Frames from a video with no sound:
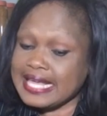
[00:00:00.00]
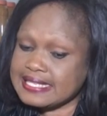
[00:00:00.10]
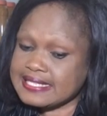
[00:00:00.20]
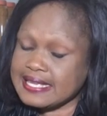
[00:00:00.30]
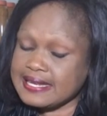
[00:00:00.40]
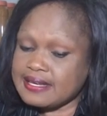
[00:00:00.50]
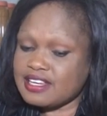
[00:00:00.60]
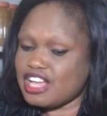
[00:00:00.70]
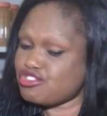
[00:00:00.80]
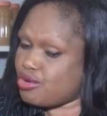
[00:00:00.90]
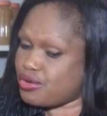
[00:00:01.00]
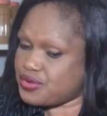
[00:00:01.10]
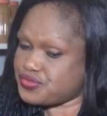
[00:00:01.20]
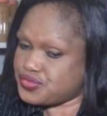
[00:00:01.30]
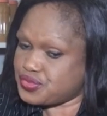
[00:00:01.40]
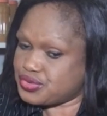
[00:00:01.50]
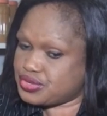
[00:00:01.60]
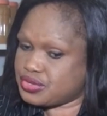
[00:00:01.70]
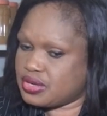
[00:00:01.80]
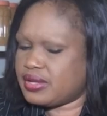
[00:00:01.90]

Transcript: eating natural food.